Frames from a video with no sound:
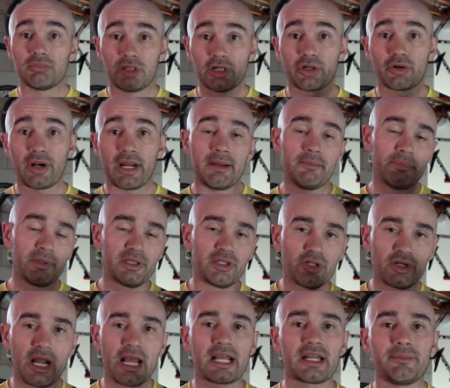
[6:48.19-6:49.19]
They're great, but
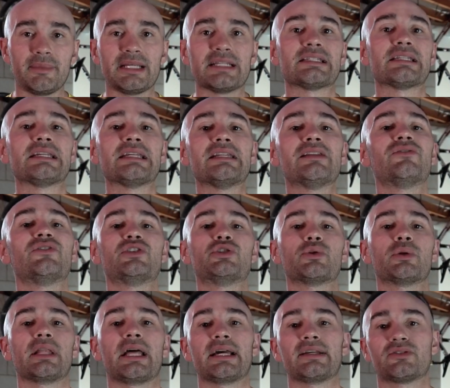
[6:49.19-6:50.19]
they're not gonna be as
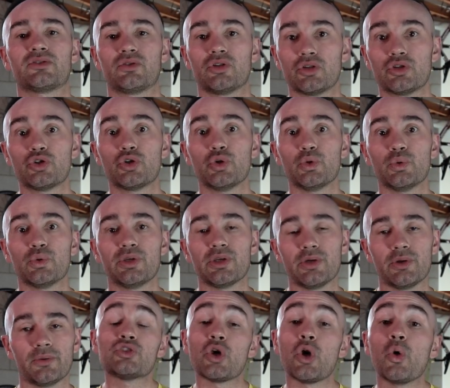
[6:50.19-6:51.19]
individualized to
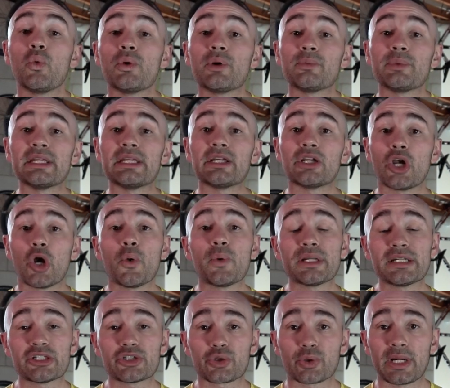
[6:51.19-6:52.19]
you. So when we go
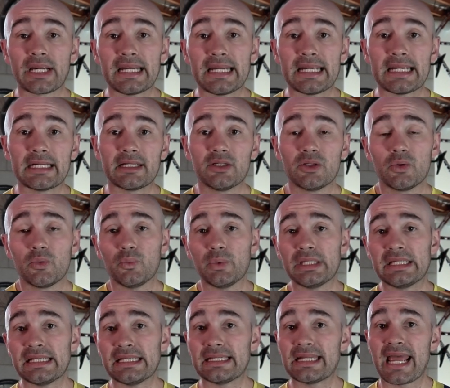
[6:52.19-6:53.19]
into training, we
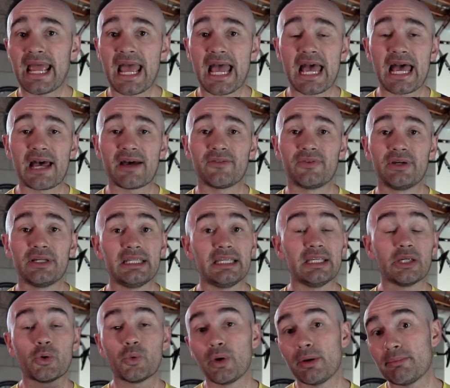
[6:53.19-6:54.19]
need to have
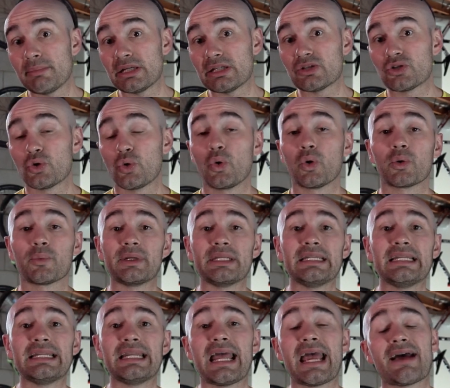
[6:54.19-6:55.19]
equipment or we
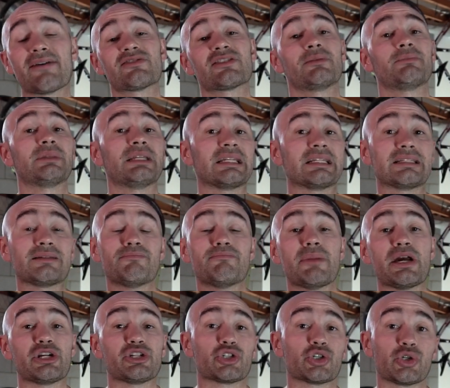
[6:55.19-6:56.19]
need to have something to
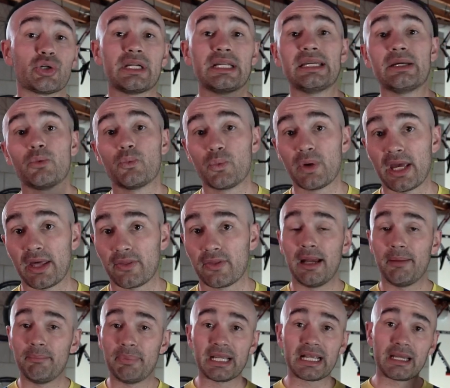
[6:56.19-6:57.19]
measure it with.
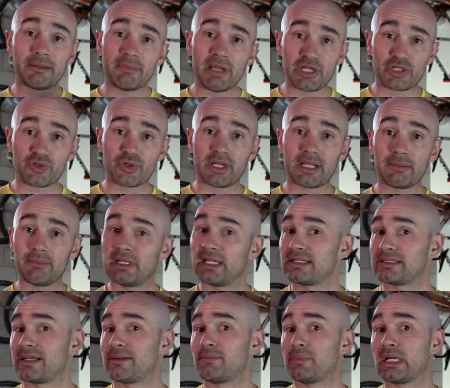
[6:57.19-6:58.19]
I'm big on measuring
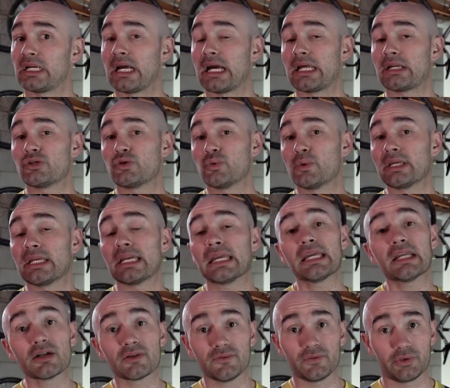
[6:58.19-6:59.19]
because I'm big on doing
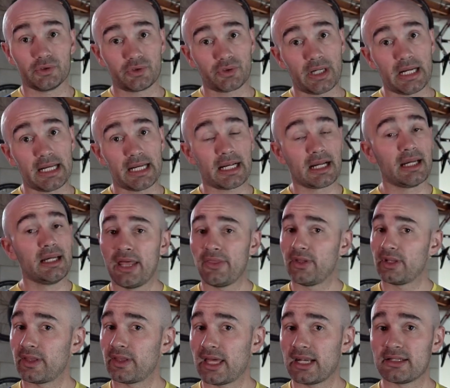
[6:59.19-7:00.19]
interval training. I
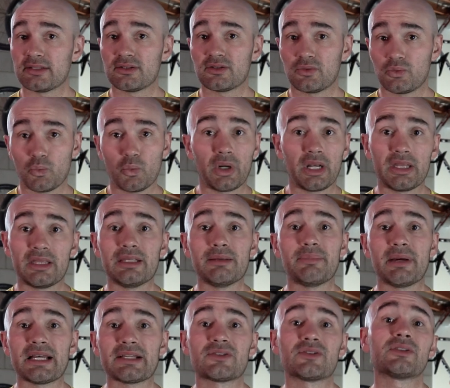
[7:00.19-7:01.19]
that is one of the
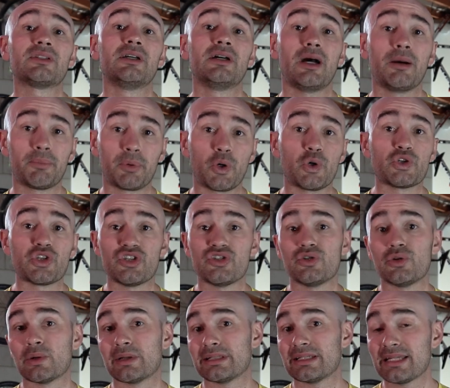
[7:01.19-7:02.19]
best approaches
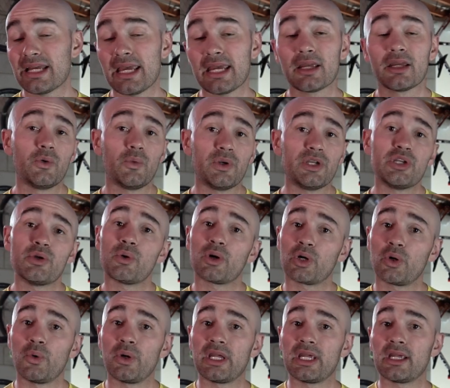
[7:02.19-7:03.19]
you can take when you are
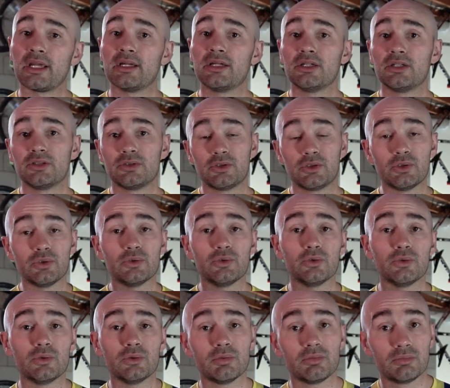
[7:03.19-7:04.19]
going
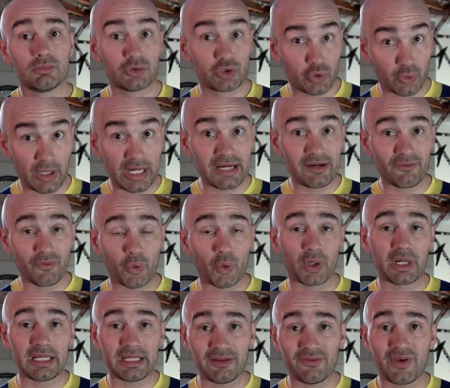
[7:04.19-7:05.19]
to train
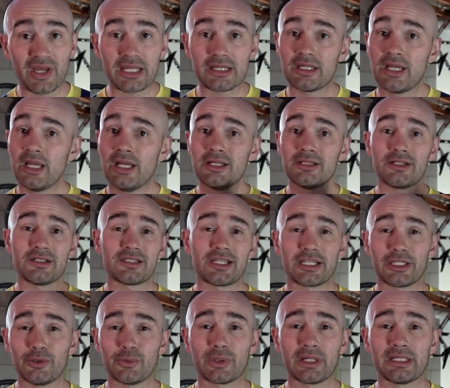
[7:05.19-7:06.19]
for an event, just
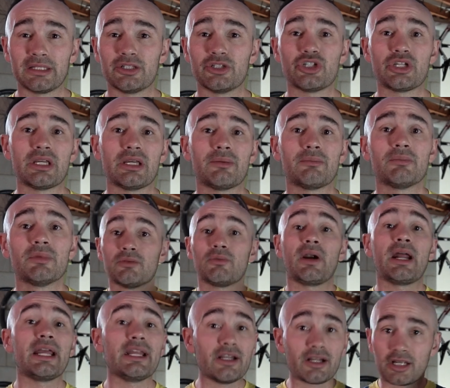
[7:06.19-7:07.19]
like you were in the gym,
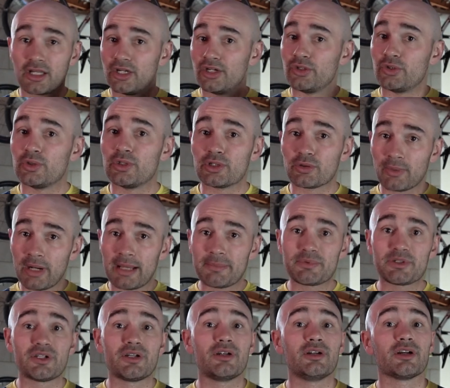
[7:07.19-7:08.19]
right? You're gonna do your
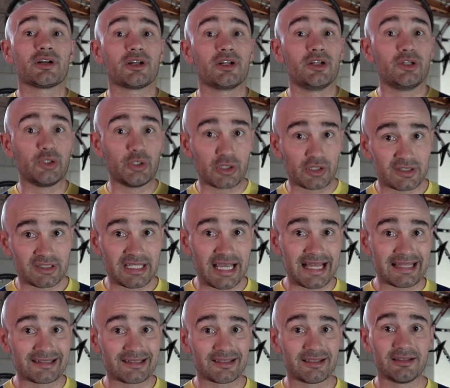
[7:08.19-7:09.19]
reps, you're gonna do your
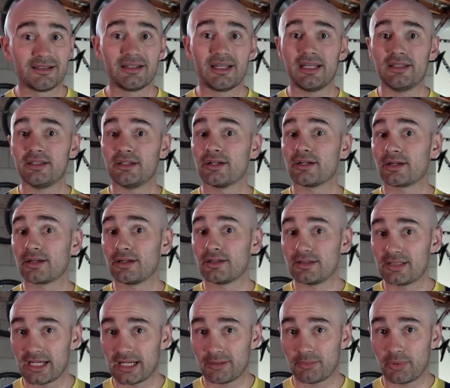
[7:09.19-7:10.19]
sets, and then you're gonna
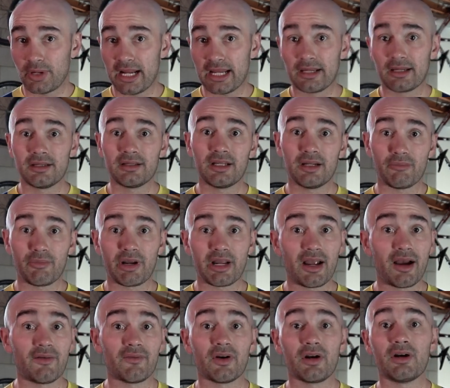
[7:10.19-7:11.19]
take a break and
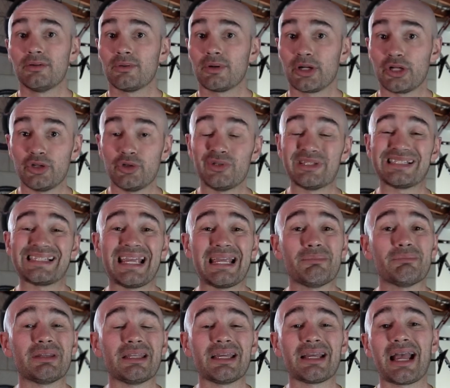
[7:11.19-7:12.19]
recover. We're gonna do the
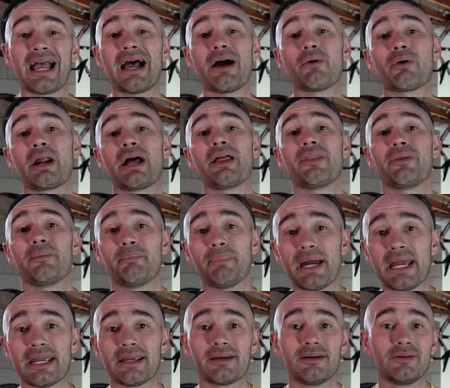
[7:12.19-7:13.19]
same thing out on the
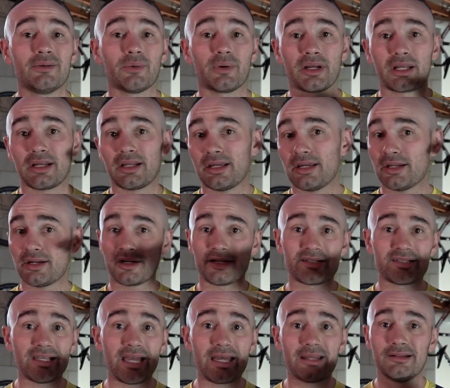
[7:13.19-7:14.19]
bike. We're gonna hit our
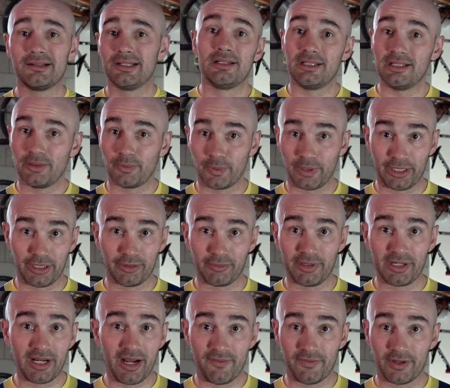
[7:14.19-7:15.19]
set, and then we're gonna
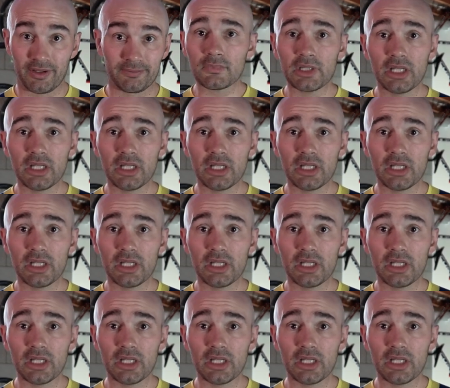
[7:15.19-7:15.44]
recover.